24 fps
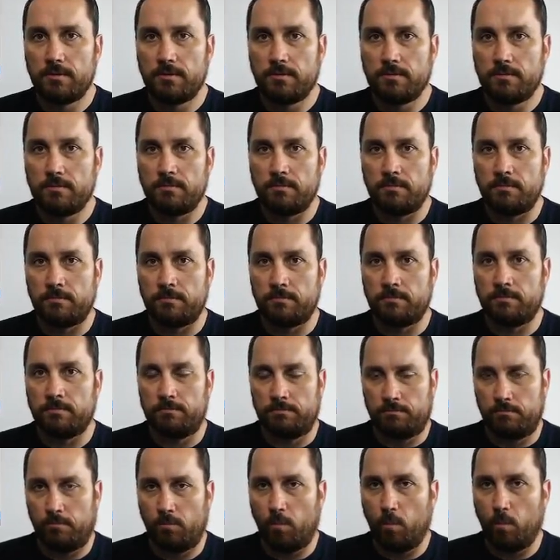Why do you want
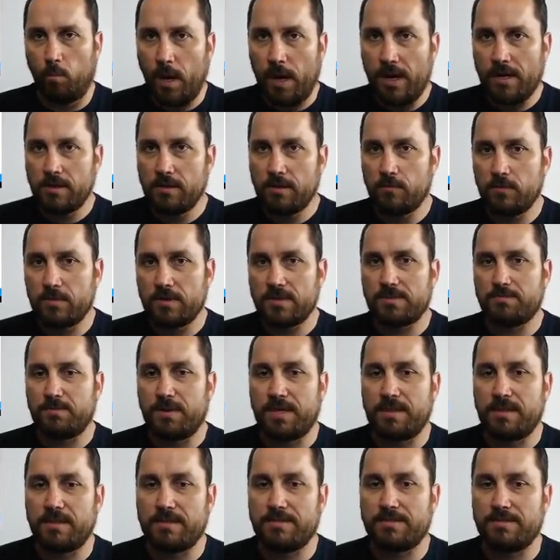to spend this time
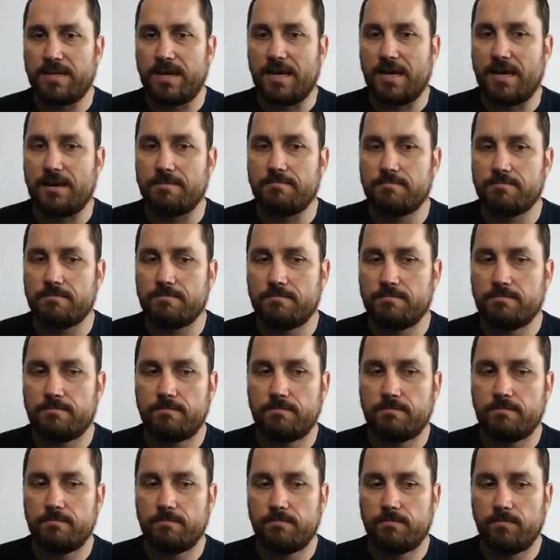
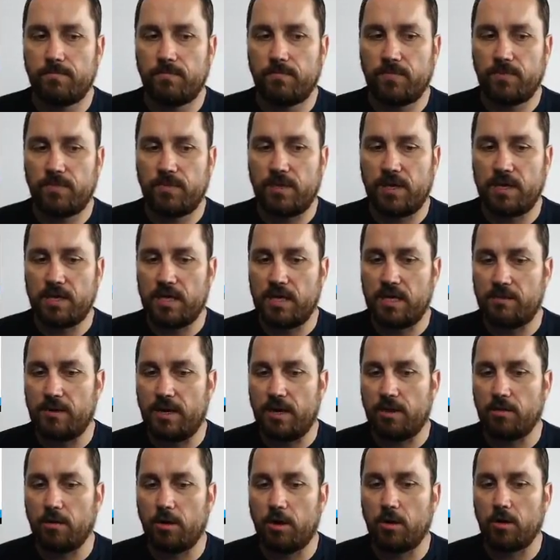thinking about logos,
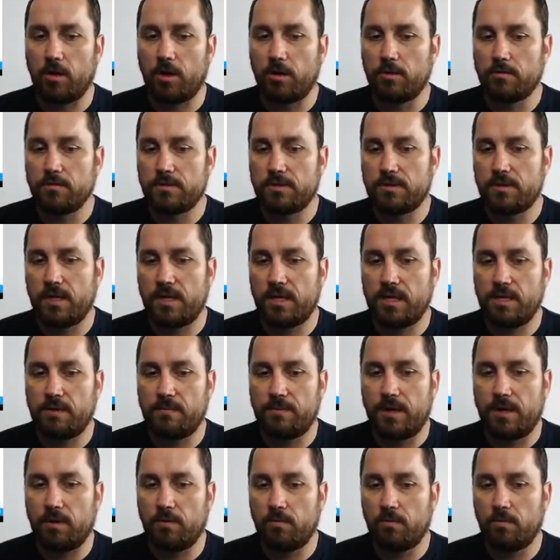thinking about
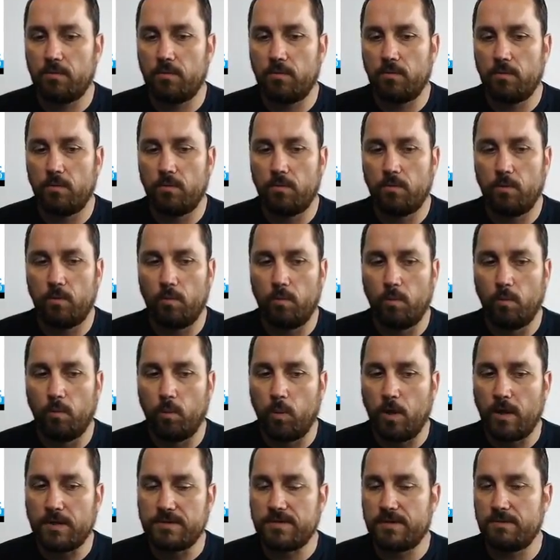what's important,
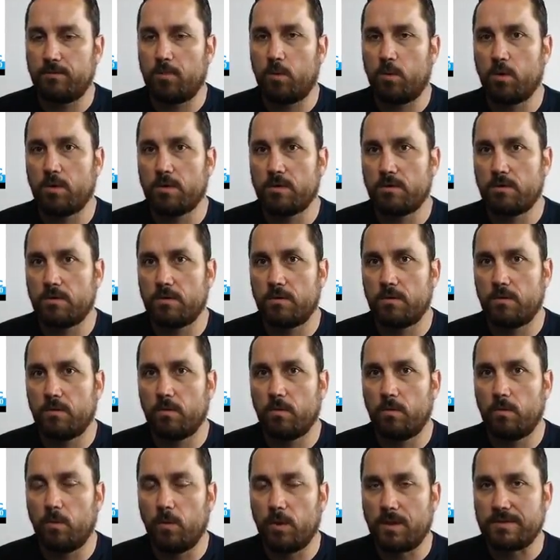what's not
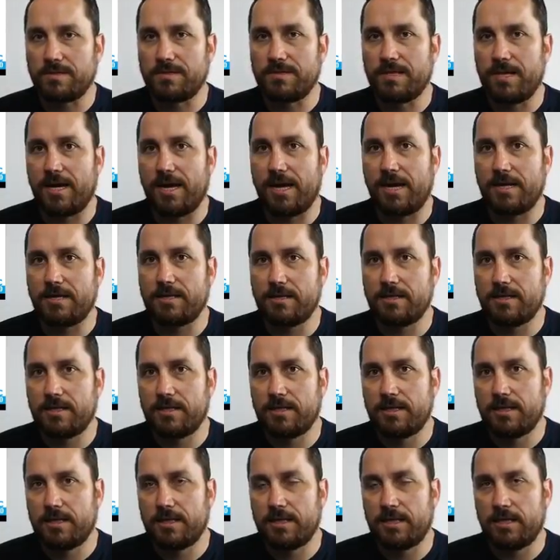in a logo?
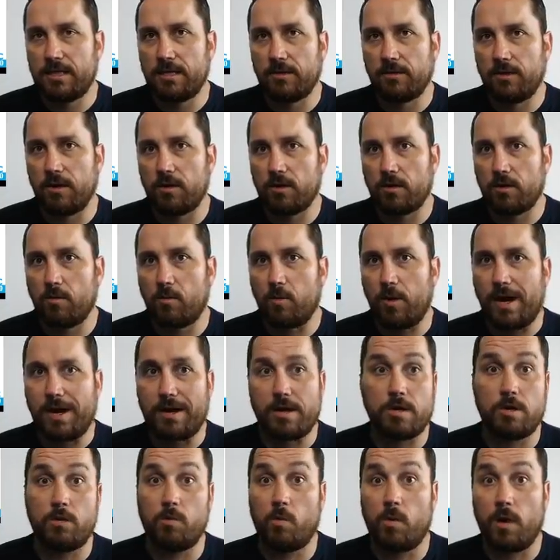Why are you watching this
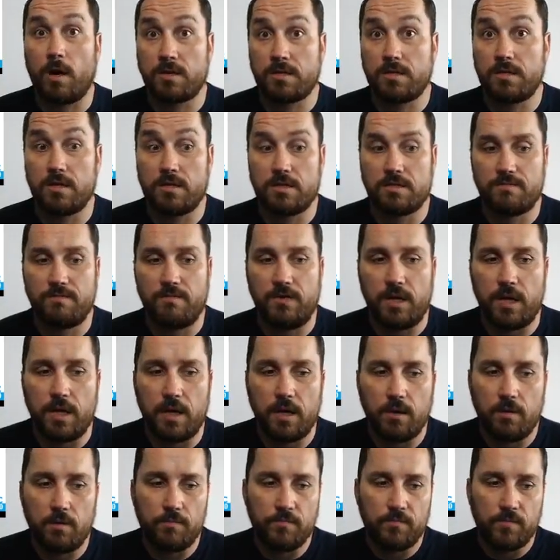video? I mean,
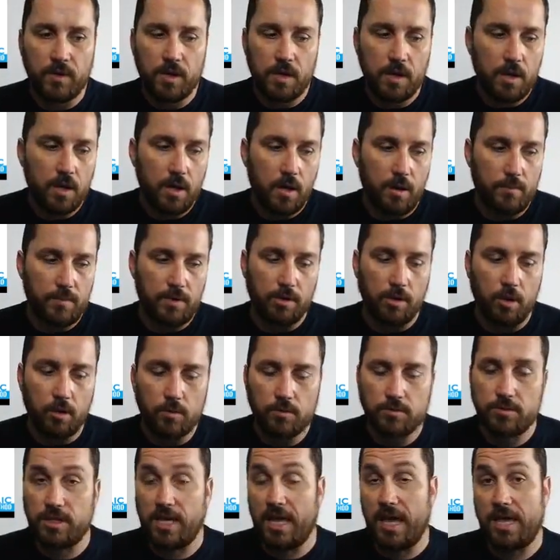logos can do a lot
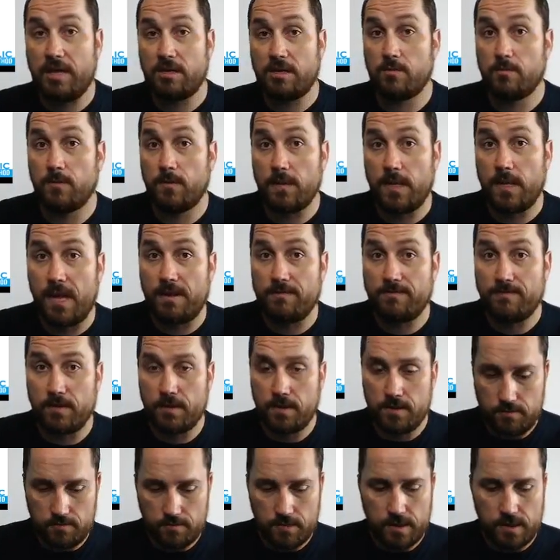for you, right? But why
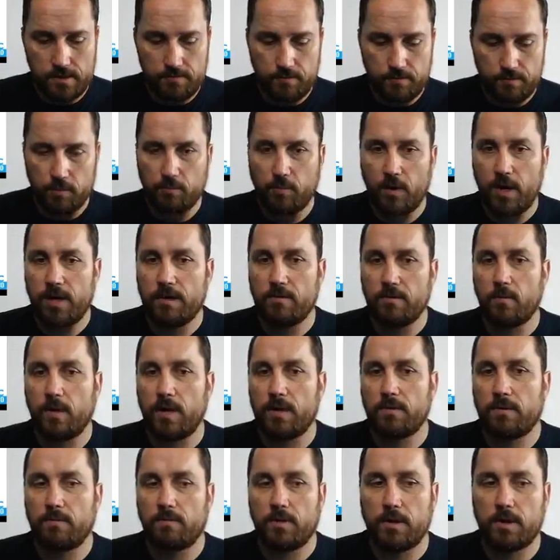do we want a great logo?
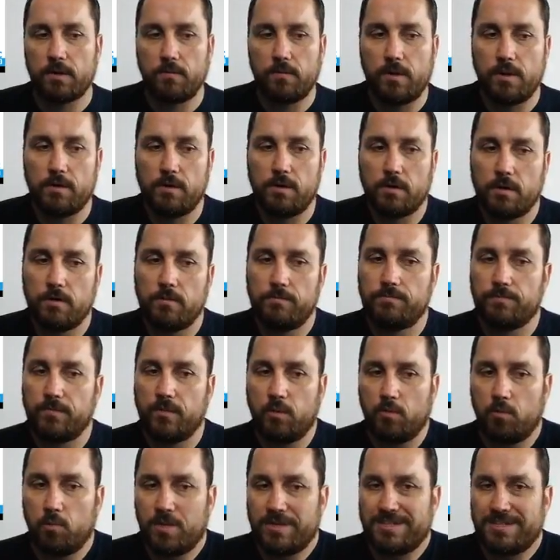We want to stand out from the
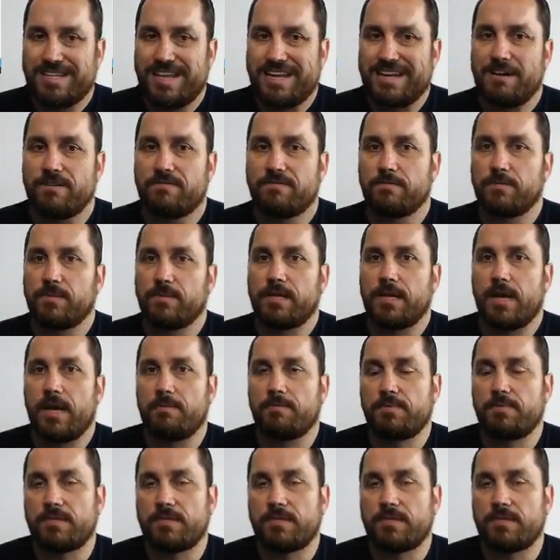competition, right?